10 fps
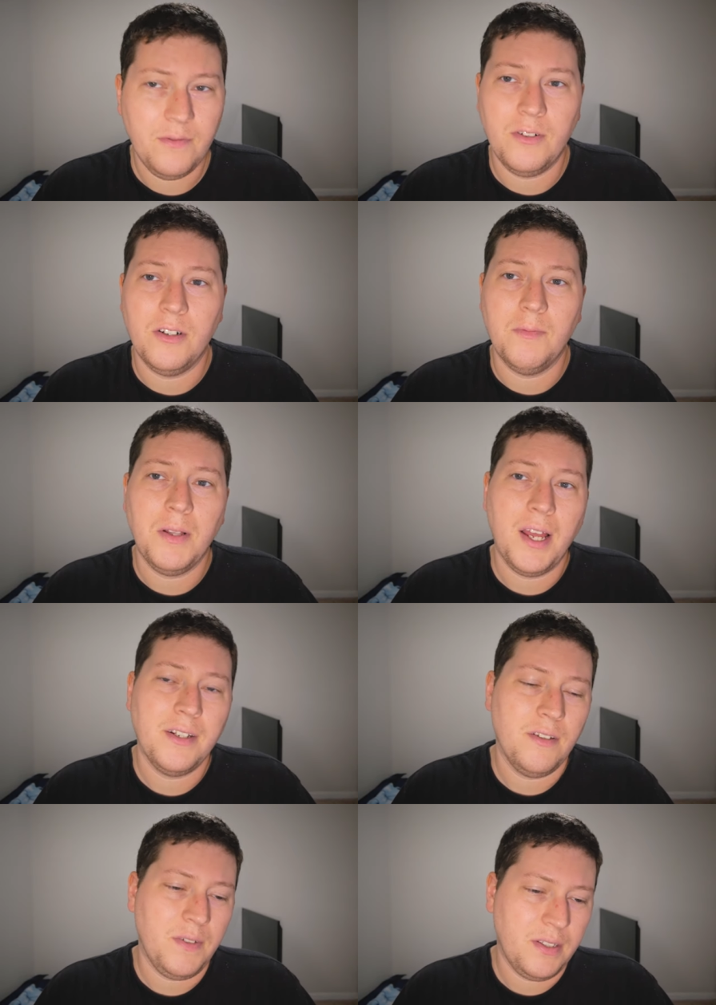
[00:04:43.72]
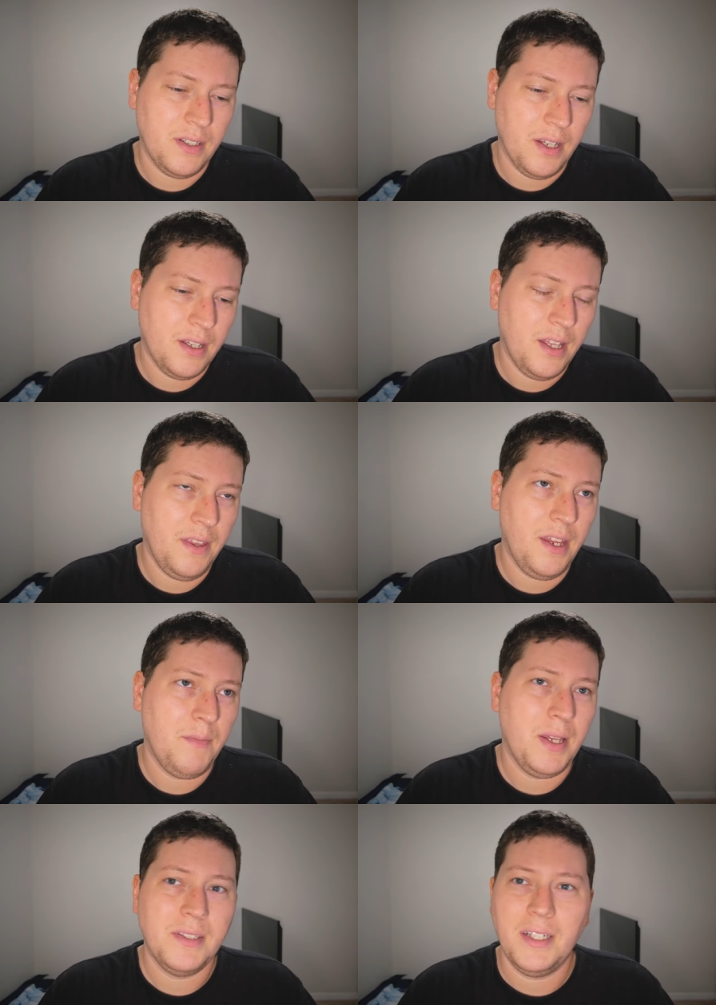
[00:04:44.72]
for applying to the visa. And
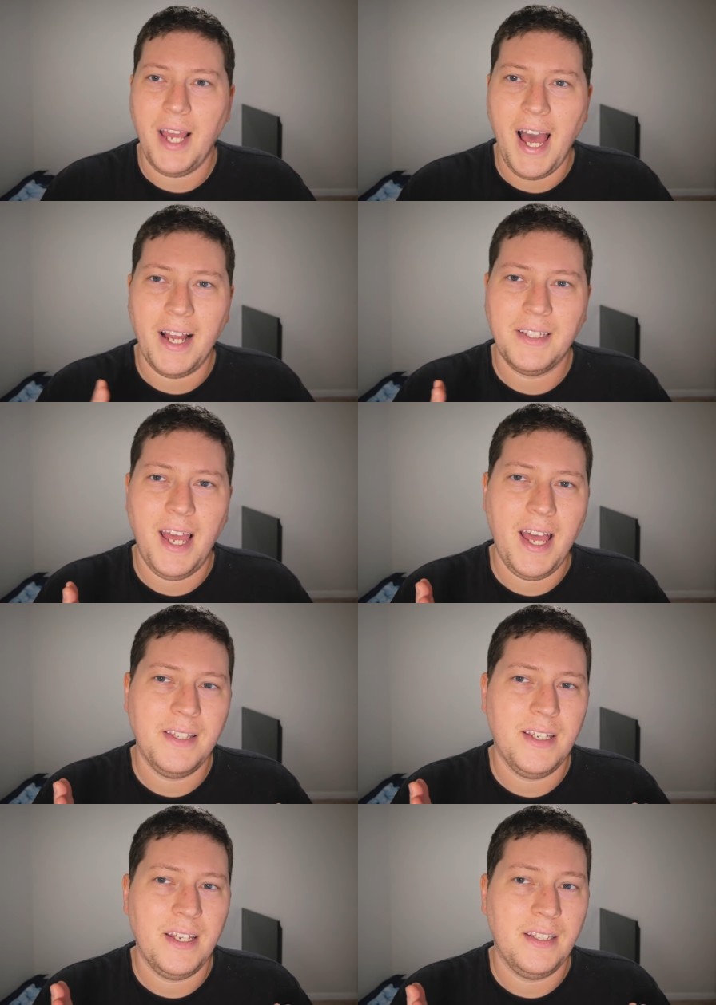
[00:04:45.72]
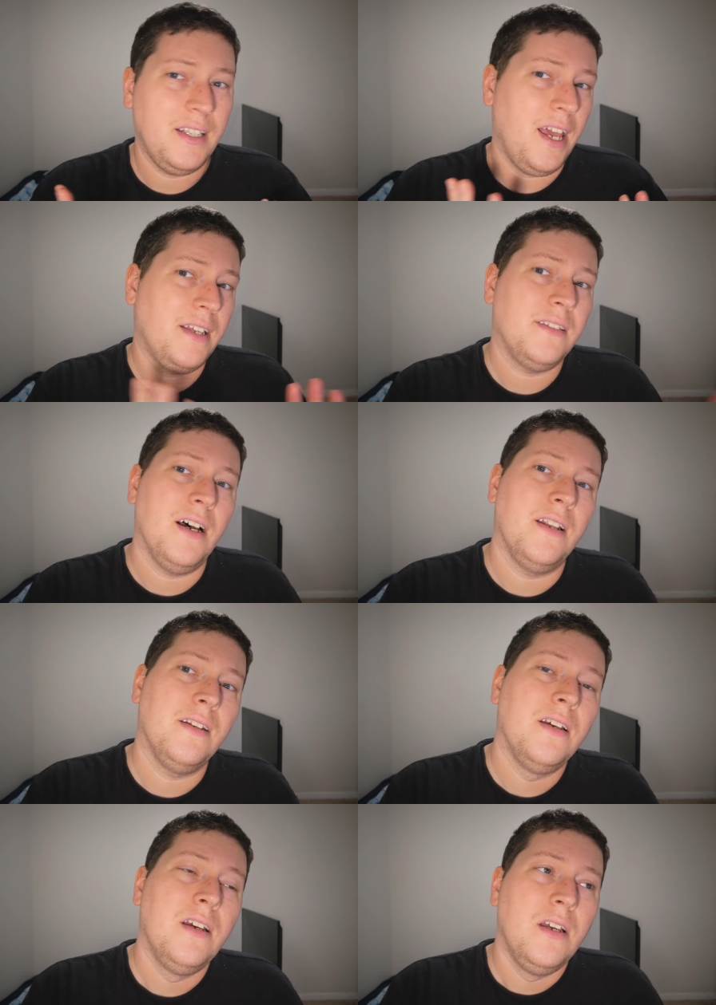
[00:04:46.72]
they basically act as a liaison